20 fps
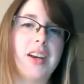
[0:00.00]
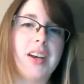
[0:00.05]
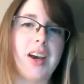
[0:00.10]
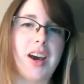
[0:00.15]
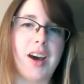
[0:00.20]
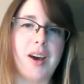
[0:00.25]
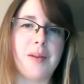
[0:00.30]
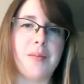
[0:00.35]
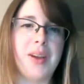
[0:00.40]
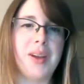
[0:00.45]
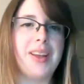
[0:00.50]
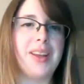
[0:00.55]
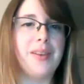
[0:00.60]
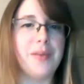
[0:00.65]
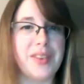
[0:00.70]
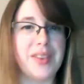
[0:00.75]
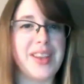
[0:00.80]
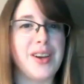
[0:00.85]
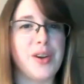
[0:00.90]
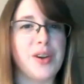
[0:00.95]

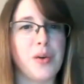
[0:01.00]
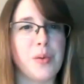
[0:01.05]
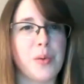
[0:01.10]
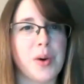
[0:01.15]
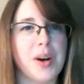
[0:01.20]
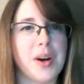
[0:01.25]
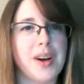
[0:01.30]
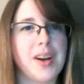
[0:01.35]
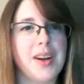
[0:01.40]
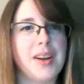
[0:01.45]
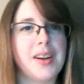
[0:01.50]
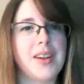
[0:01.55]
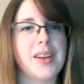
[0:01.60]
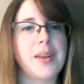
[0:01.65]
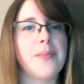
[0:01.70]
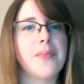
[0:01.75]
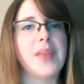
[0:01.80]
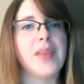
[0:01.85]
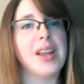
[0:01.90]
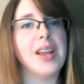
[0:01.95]
within your work
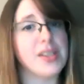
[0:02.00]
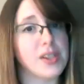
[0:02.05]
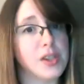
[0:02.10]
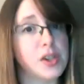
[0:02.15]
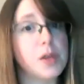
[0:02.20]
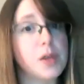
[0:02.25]
is